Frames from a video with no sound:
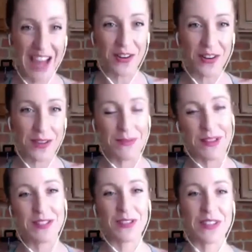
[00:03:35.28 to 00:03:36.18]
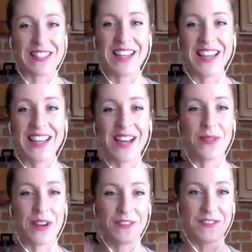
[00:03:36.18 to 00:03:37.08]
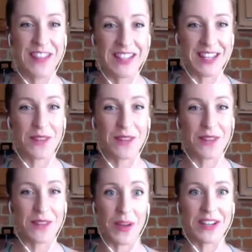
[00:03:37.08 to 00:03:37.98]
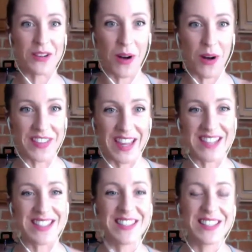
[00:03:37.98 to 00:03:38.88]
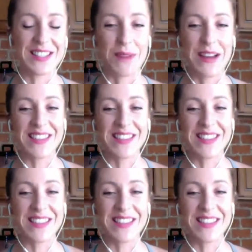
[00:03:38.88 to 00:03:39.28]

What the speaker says: with Miss Christy, and we are finishing. We're going into qualifications this month.